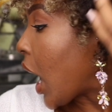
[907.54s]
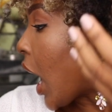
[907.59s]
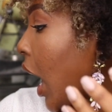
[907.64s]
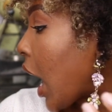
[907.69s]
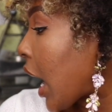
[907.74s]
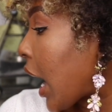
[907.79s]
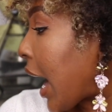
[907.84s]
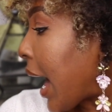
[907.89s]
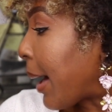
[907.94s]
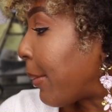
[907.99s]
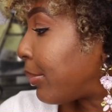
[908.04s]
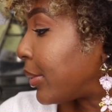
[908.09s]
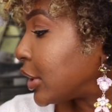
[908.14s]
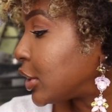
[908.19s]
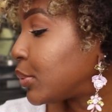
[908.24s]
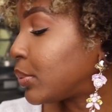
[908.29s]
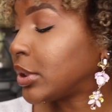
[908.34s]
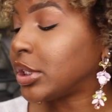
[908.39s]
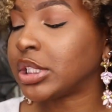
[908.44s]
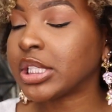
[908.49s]

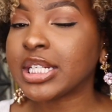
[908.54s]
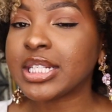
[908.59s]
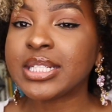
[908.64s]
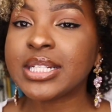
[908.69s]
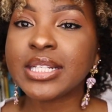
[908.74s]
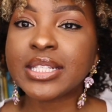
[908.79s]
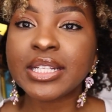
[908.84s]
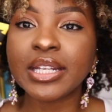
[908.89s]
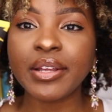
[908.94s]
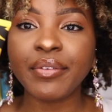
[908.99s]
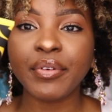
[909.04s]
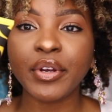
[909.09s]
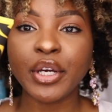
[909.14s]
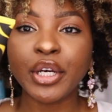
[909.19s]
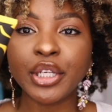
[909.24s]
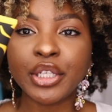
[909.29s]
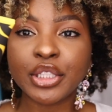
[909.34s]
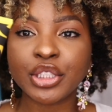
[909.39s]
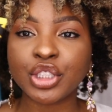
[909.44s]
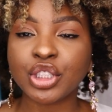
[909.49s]
accomplished with just this leave-in
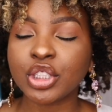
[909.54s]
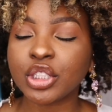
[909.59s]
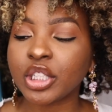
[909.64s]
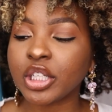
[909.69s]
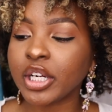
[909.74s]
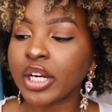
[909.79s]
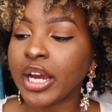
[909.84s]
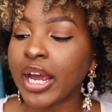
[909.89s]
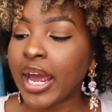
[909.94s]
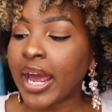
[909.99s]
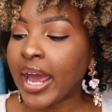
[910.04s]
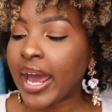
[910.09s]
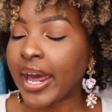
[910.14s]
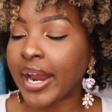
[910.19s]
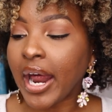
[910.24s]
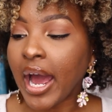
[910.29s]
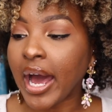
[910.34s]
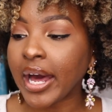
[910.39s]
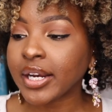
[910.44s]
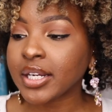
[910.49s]
conditioner.
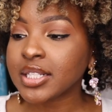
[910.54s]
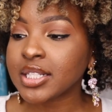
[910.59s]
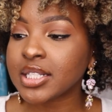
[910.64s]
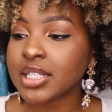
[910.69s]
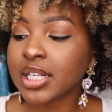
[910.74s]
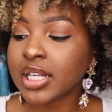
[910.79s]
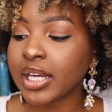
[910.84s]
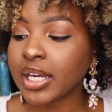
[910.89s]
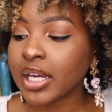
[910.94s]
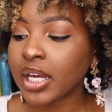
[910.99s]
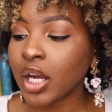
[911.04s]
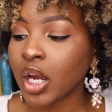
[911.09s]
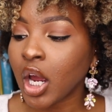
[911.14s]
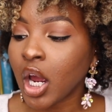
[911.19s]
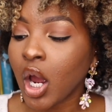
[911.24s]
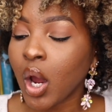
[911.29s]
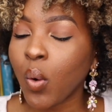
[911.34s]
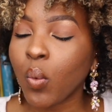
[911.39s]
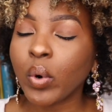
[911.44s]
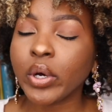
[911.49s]
And honestly,
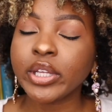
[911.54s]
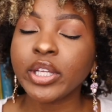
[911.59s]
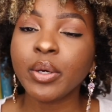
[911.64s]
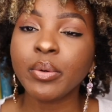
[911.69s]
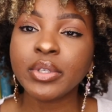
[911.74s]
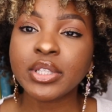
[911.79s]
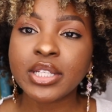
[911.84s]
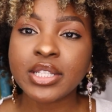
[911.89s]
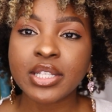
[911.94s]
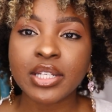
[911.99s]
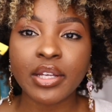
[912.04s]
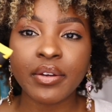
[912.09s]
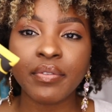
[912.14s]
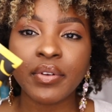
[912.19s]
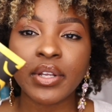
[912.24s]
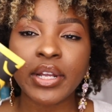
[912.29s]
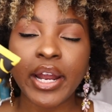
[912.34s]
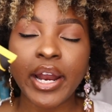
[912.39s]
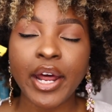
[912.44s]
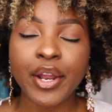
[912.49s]
one thing with this
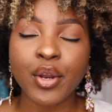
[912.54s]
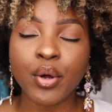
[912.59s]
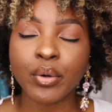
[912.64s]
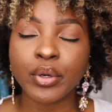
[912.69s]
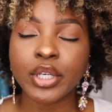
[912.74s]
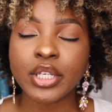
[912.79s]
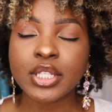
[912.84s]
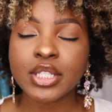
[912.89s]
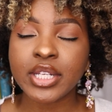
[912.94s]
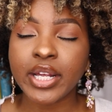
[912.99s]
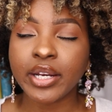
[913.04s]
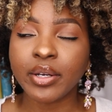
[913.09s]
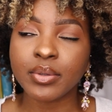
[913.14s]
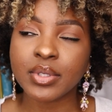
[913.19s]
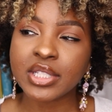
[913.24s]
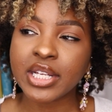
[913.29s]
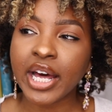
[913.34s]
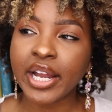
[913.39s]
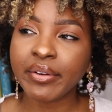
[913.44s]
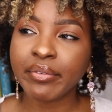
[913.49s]
leave-in that I noticed, and it
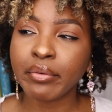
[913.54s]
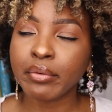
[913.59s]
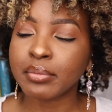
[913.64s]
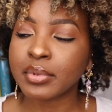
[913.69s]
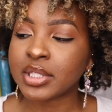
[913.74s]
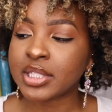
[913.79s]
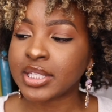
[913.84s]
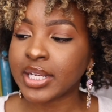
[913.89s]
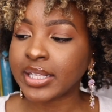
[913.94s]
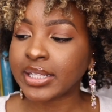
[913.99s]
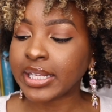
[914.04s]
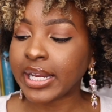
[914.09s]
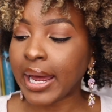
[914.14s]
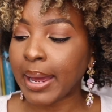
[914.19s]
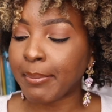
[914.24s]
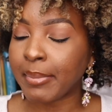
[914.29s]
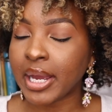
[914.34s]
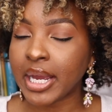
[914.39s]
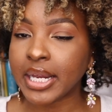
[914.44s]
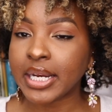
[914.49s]
was kind of a mistake that
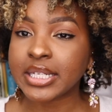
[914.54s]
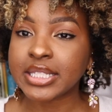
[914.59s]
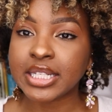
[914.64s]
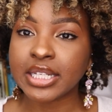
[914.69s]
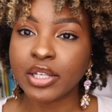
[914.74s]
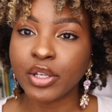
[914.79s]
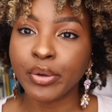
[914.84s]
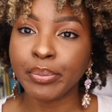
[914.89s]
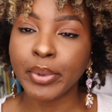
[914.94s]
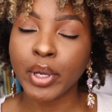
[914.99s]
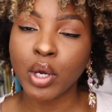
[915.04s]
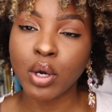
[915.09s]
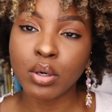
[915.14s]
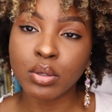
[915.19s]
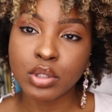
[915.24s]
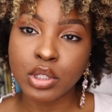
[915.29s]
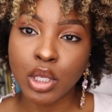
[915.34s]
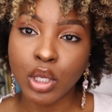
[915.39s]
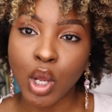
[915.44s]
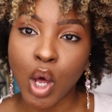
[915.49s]
I made, is a little bit
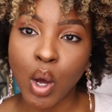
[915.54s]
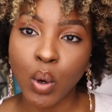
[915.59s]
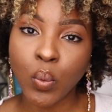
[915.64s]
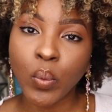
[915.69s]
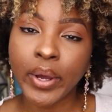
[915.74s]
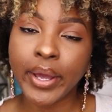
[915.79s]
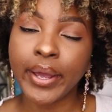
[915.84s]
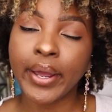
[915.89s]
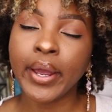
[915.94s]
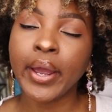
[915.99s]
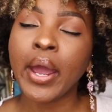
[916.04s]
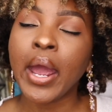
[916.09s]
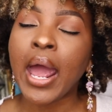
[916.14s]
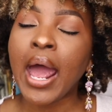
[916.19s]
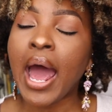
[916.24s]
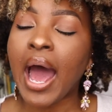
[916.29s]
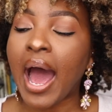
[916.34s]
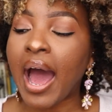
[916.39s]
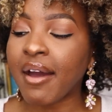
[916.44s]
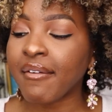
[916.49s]
goes a long way.
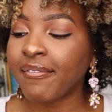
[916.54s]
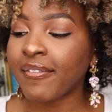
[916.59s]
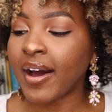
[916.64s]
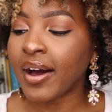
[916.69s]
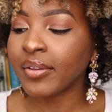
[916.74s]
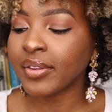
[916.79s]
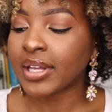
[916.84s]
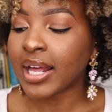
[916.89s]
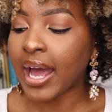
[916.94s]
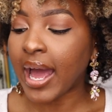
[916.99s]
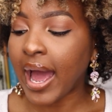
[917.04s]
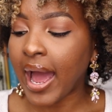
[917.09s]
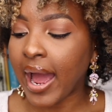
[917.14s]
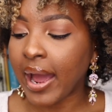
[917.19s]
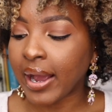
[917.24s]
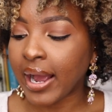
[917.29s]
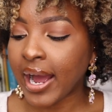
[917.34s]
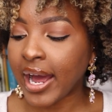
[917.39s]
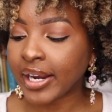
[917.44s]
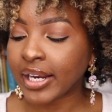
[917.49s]
I found that
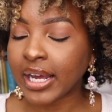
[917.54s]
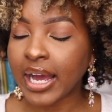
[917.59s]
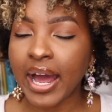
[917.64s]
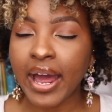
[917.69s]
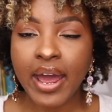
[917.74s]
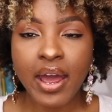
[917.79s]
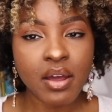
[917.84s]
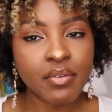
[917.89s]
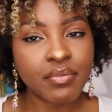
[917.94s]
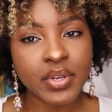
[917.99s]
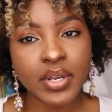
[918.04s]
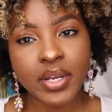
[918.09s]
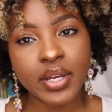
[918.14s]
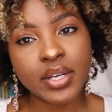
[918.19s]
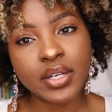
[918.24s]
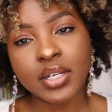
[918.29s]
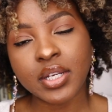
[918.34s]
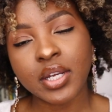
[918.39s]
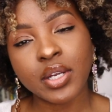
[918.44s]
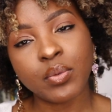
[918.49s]
I kind of got
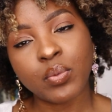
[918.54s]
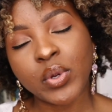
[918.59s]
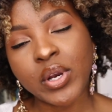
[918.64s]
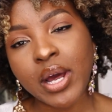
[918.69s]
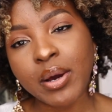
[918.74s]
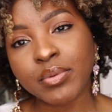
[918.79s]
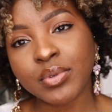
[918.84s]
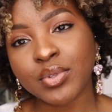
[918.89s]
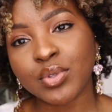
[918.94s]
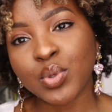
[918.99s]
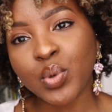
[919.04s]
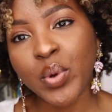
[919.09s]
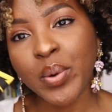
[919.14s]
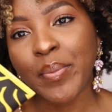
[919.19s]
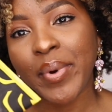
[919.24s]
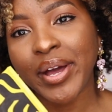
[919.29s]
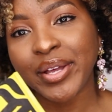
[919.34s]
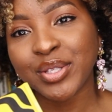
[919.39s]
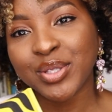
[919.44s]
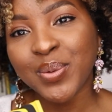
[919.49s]
heavy-handed when I was doing
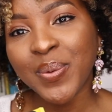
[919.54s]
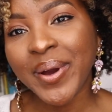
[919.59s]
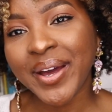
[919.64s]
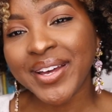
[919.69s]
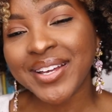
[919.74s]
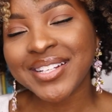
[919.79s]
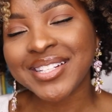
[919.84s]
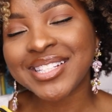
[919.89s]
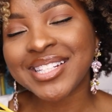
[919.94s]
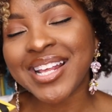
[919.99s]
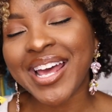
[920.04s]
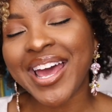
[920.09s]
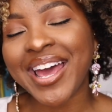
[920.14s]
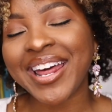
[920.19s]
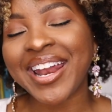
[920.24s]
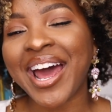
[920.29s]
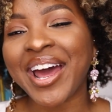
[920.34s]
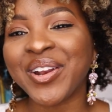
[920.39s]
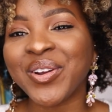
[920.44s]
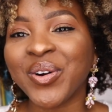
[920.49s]
my twist,
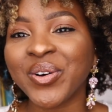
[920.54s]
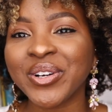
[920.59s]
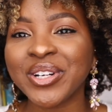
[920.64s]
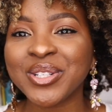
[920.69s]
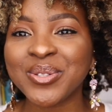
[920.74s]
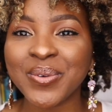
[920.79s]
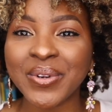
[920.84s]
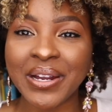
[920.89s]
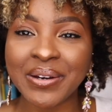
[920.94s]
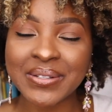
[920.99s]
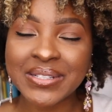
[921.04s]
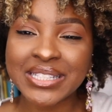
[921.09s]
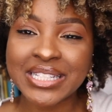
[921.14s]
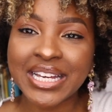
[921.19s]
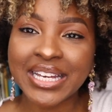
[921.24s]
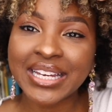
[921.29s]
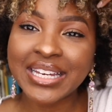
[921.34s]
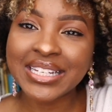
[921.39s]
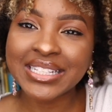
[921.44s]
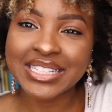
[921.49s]
and I noticed when I was
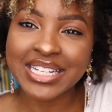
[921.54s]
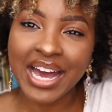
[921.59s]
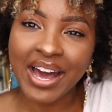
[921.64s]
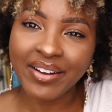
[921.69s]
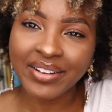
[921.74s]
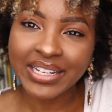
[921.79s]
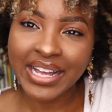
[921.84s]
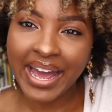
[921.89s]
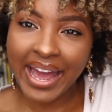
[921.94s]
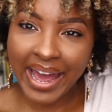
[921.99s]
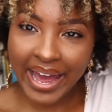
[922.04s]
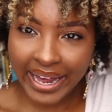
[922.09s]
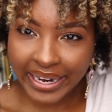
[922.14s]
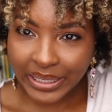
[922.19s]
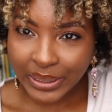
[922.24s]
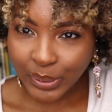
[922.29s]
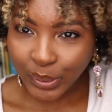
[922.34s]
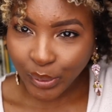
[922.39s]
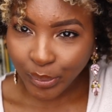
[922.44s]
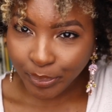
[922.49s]
taking it down that I
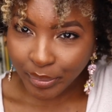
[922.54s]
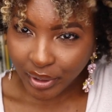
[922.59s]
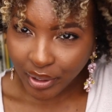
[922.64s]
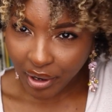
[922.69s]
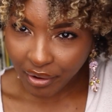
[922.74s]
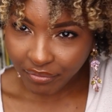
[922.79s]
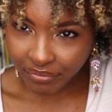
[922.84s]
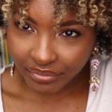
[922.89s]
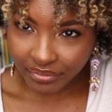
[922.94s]
had a little bit of